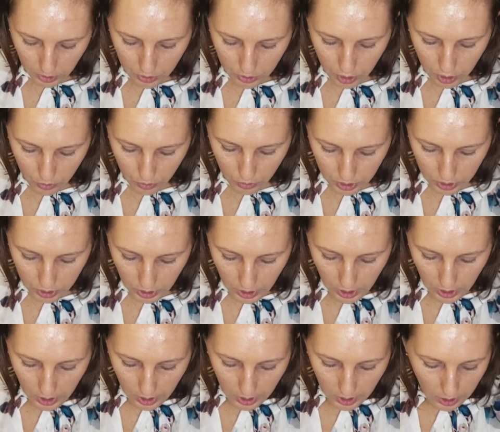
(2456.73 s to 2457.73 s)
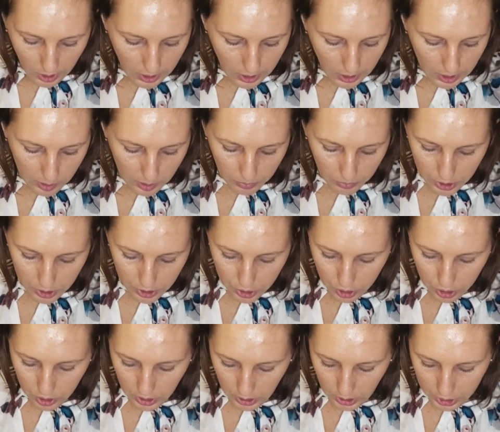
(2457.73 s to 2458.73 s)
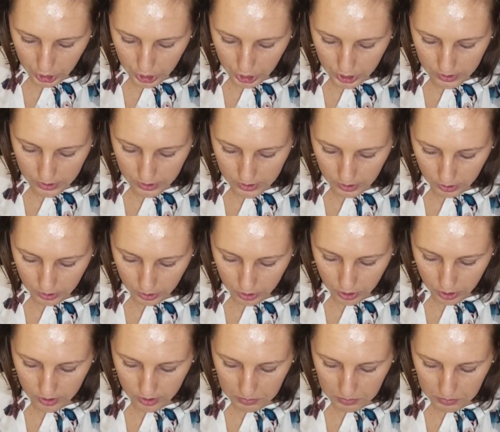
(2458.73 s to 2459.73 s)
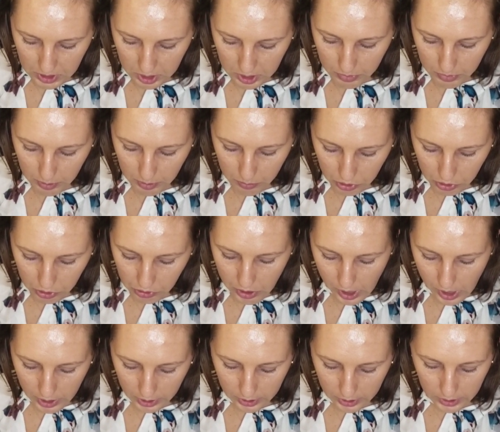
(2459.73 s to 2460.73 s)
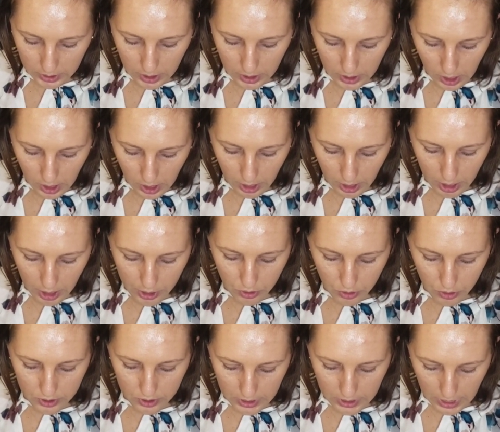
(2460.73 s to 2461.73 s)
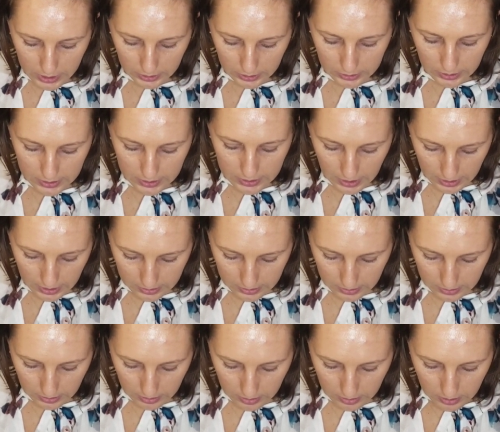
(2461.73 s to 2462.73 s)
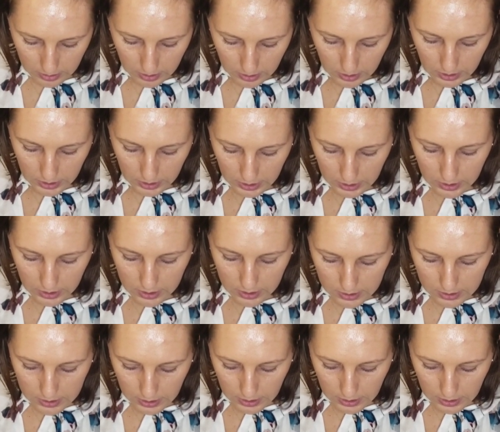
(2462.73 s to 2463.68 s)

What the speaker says: Note, high pressure oxygen cylinders must be periodically hydrostatically tested. In this